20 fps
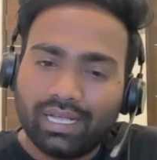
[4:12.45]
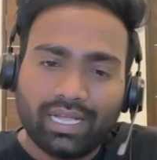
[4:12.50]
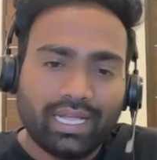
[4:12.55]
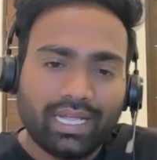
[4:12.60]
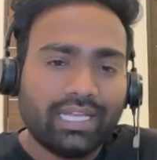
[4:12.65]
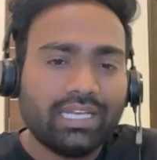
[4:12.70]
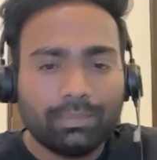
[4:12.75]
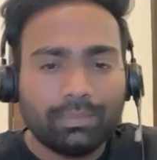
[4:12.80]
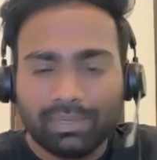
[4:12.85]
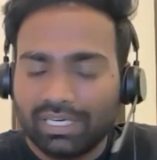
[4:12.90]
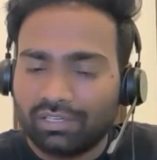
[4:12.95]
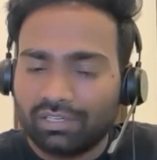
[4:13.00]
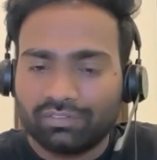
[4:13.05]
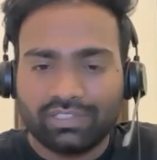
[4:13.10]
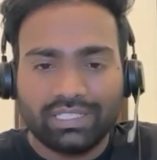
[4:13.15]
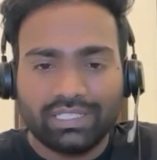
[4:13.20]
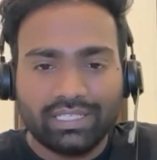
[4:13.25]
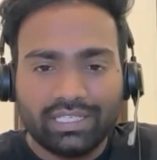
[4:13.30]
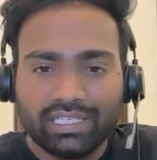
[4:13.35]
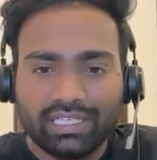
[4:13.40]
any part of
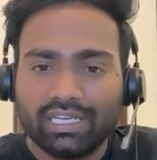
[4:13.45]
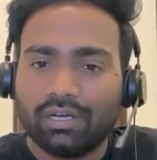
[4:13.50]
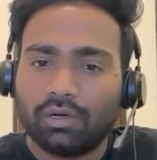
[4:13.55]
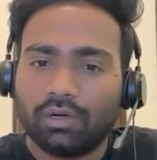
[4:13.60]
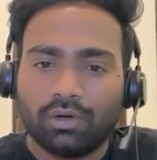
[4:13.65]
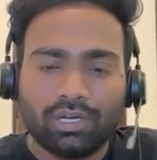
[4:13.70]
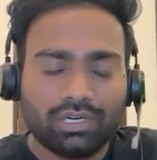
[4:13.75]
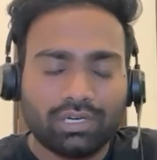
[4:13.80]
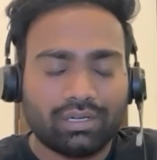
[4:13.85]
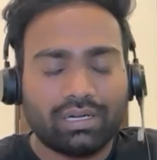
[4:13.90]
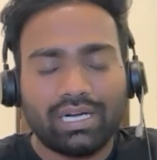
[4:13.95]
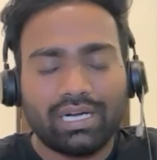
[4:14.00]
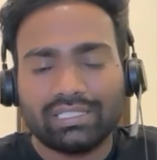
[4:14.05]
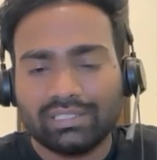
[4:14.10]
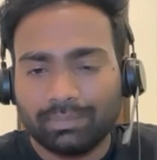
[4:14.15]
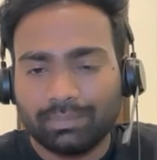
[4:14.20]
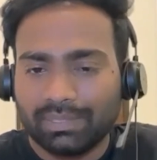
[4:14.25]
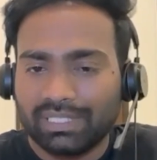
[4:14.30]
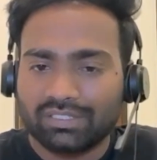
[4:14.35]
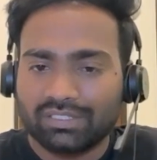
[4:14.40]
the India or other
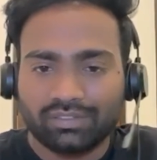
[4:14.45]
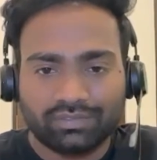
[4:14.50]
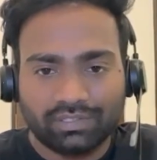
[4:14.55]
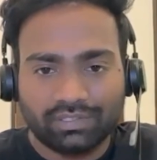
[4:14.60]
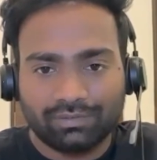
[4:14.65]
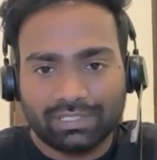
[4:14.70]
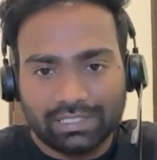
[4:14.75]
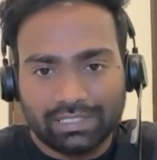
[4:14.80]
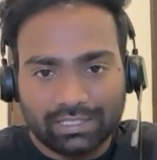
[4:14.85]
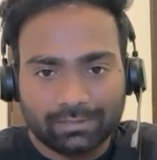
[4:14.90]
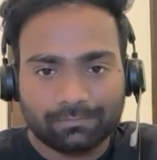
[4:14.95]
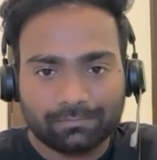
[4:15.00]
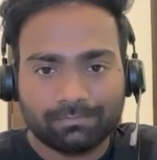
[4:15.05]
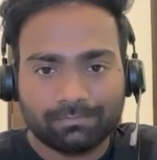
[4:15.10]
parts of the world.